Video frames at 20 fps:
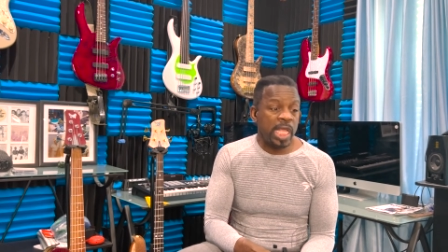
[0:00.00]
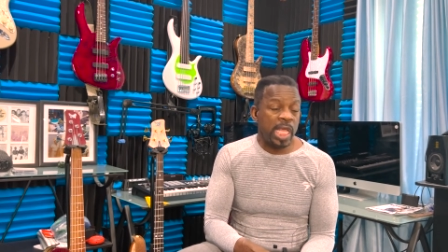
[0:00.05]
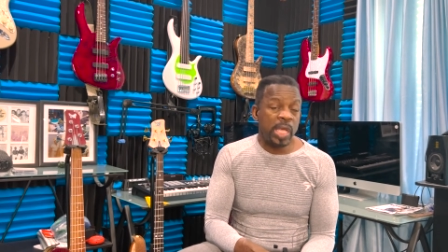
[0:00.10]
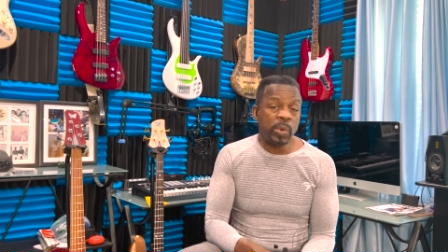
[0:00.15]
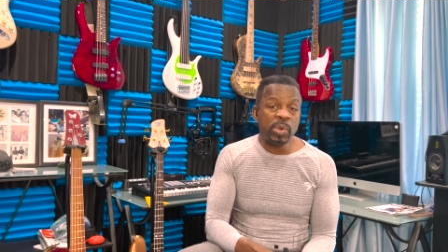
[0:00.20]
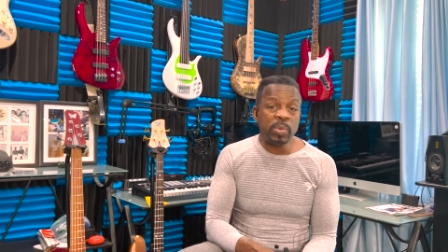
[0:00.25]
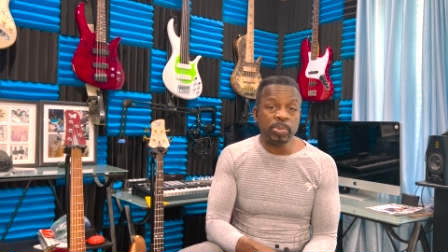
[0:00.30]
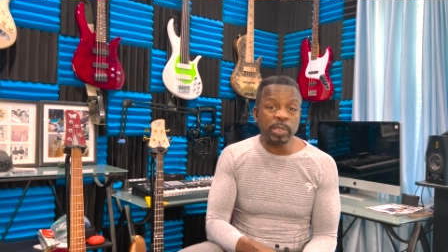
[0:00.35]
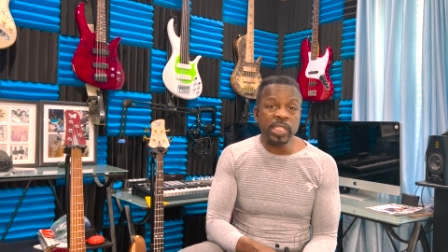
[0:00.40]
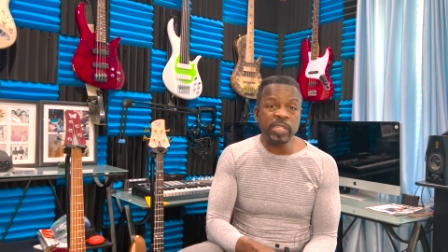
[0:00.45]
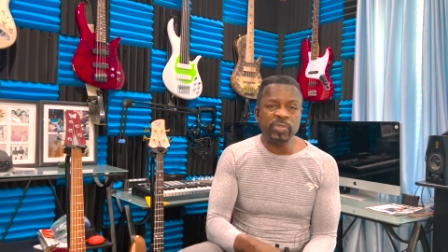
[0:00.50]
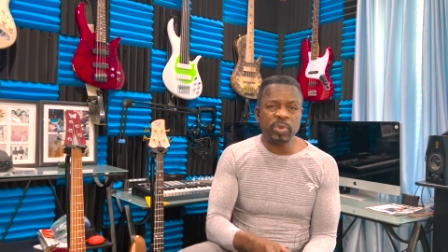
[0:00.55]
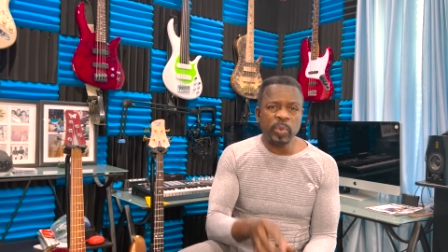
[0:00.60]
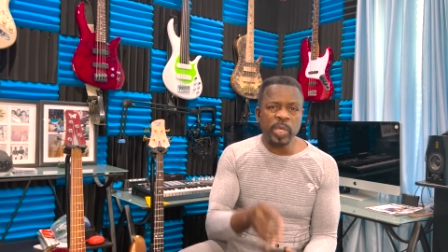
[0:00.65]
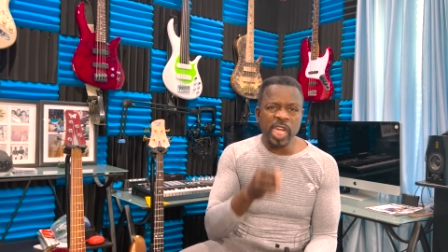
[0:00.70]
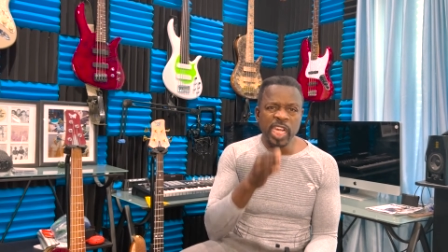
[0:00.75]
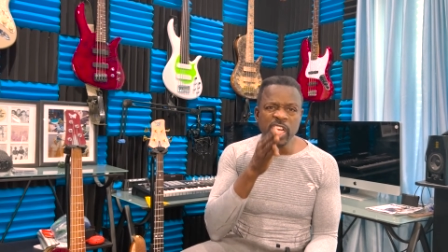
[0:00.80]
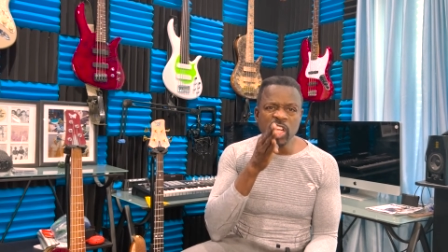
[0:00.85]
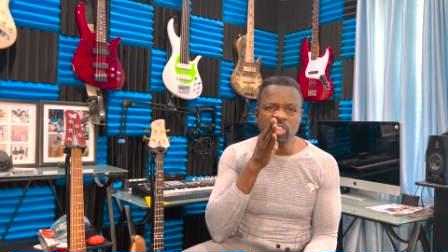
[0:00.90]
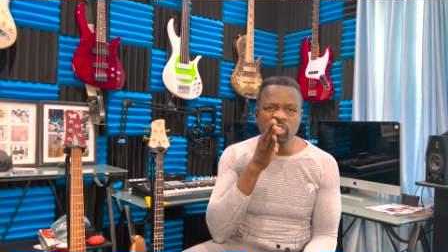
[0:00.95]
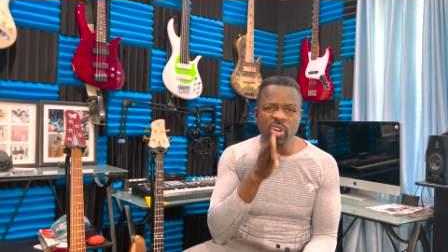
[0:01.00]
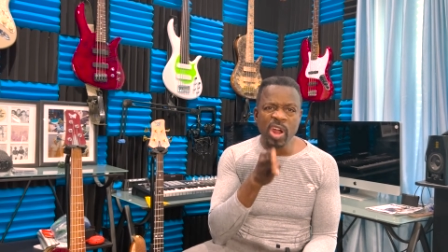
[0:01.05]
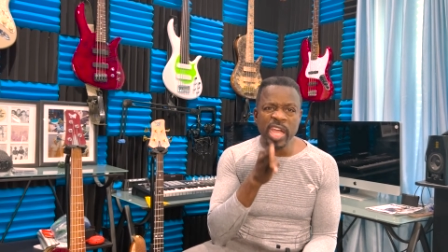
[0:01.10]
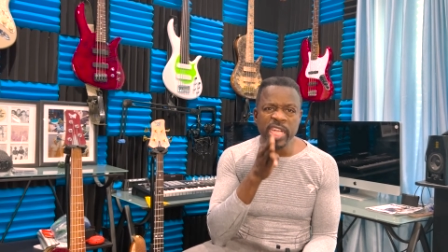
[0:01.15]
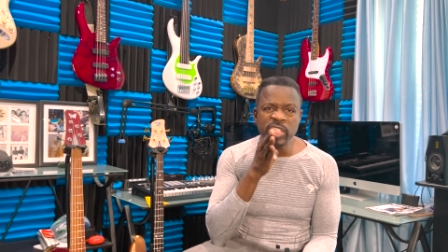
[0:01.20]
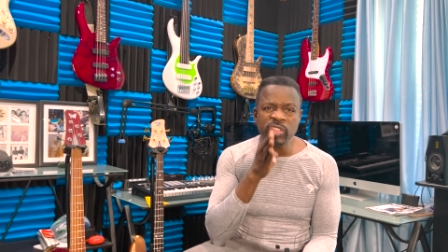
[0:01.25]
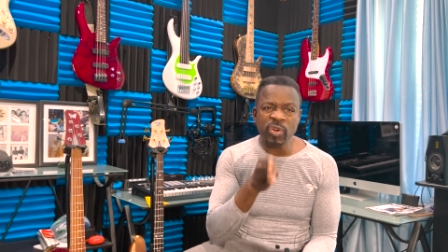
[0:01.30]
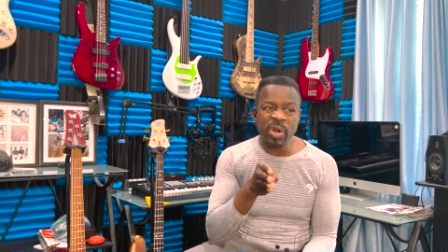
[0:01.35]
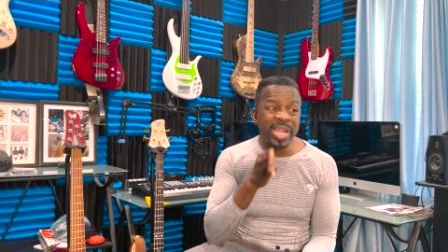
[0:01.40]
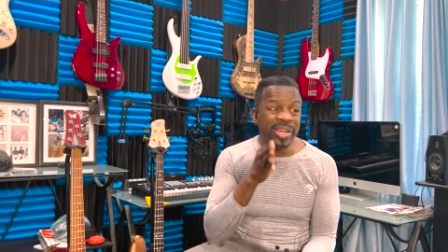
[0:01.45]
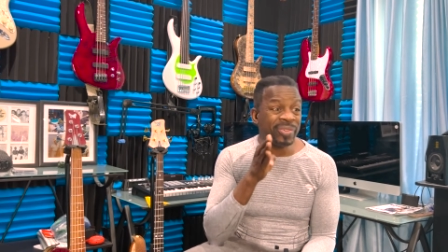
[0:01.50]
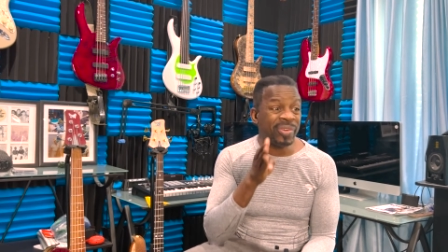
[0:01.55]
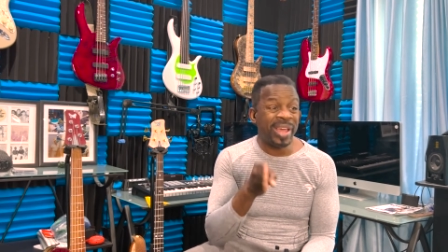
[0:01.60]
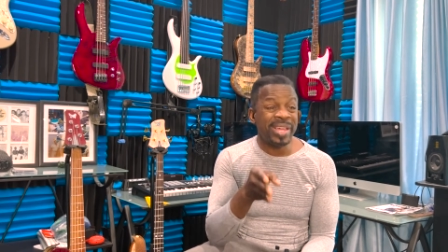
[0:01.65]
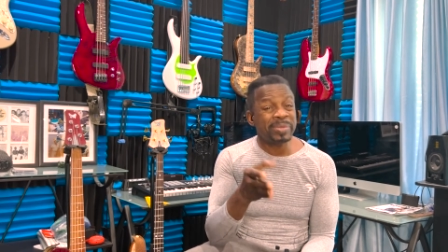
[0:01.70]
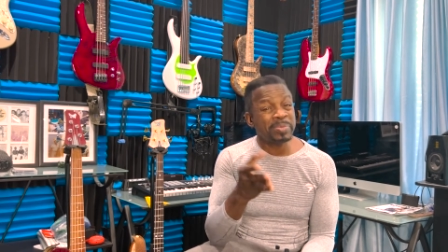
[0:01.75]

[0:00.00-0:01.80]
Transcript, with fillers: And we believe that we got to grind, grind, grind.